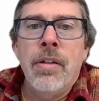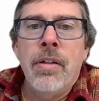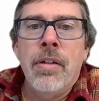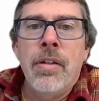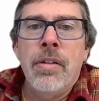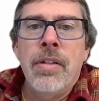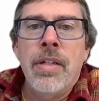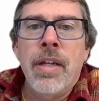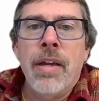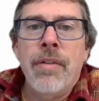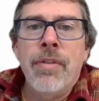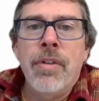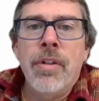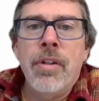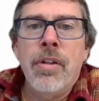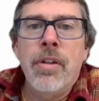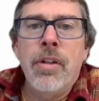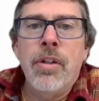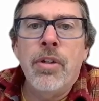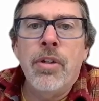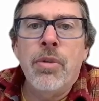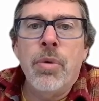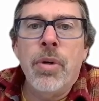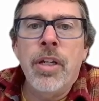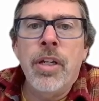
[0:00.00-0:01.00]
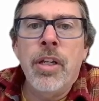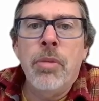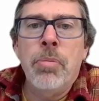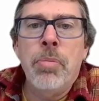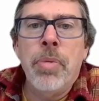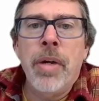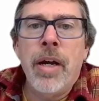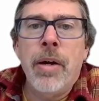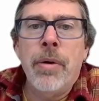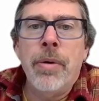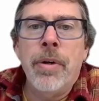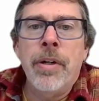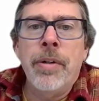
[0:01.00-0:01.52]
to the 20th
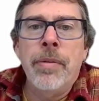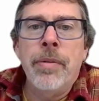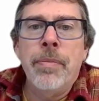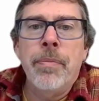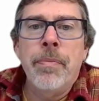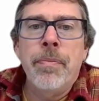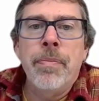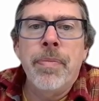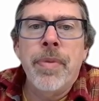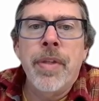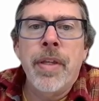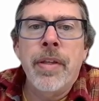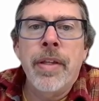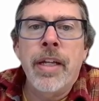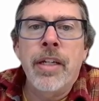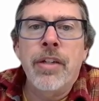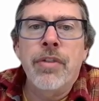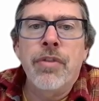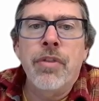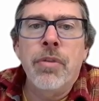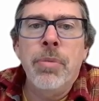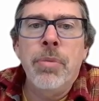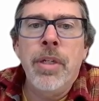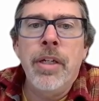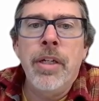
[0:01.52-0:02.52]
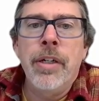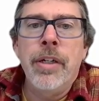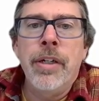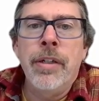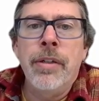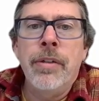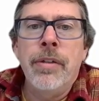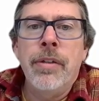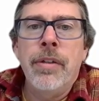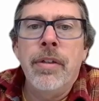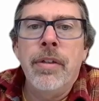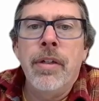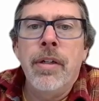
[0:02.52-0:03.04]
power, that's from
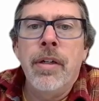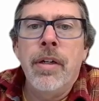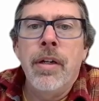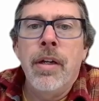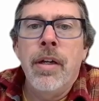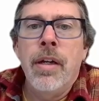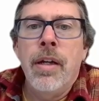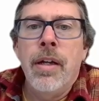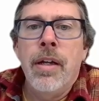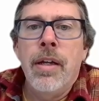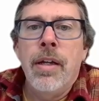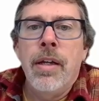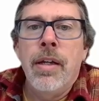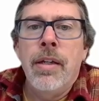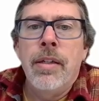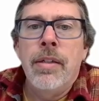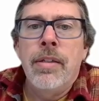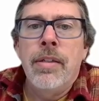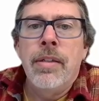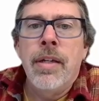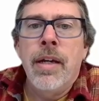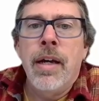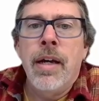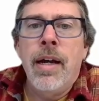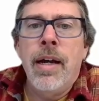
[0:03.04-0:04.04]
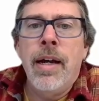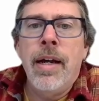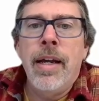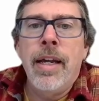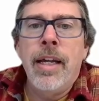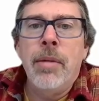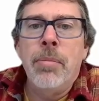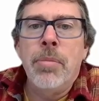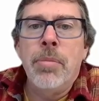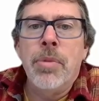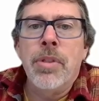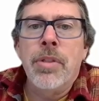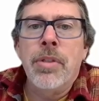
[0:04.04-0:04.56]
here,
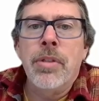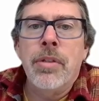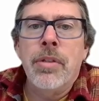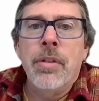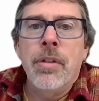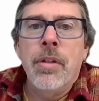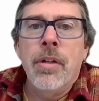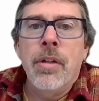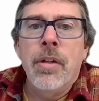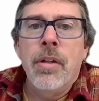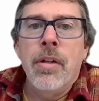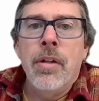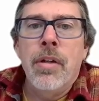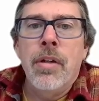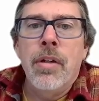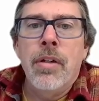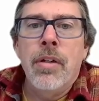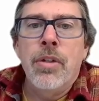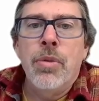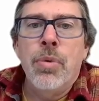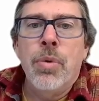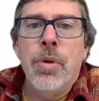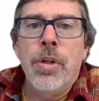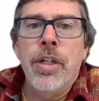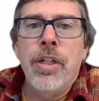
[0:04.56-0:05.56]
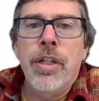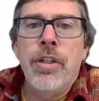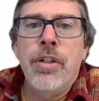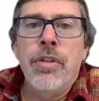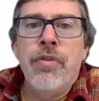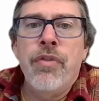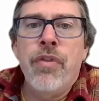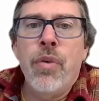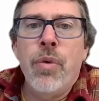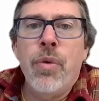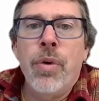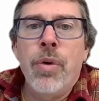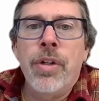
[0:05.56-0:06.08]
times
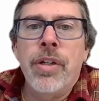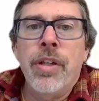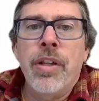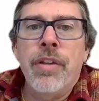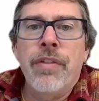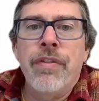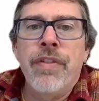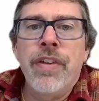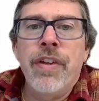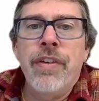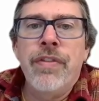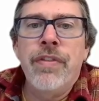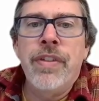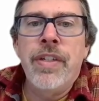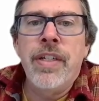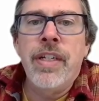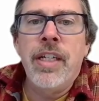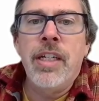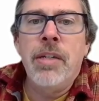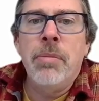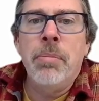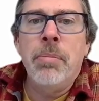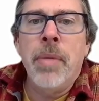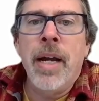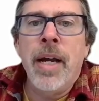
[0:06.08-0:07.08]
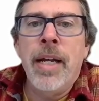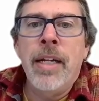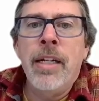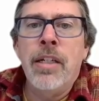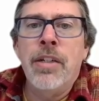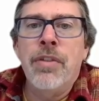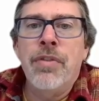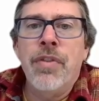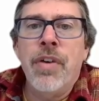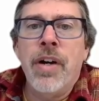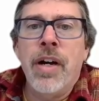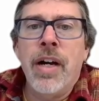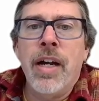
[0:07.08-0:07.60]
24 to the 15 minus
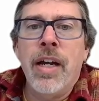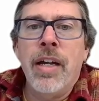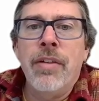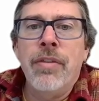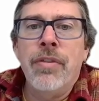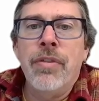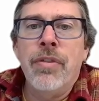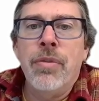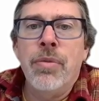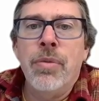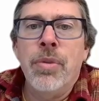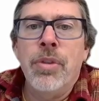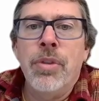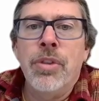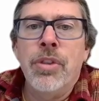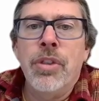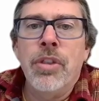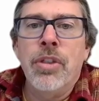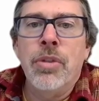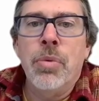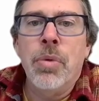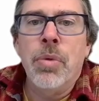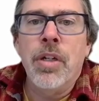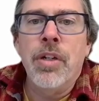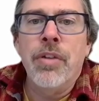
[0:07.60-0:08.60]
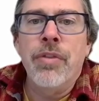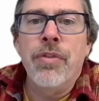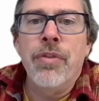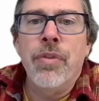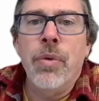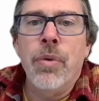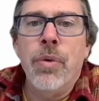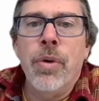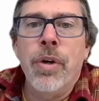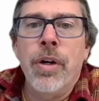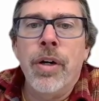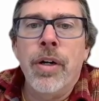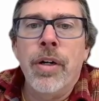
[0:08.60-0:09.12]
5, which is
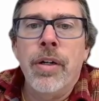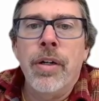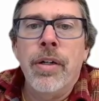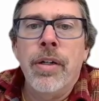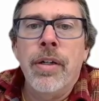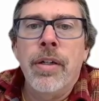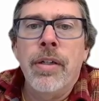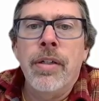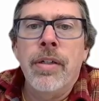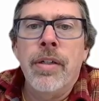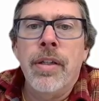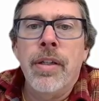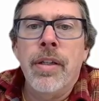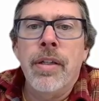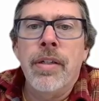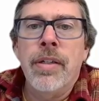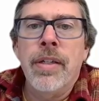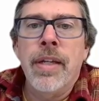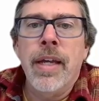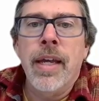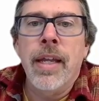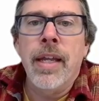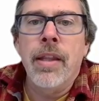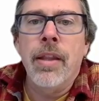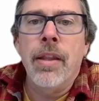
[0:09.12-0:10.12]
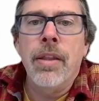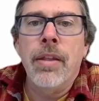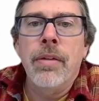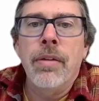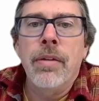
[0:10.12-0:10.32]
24 to the 10th.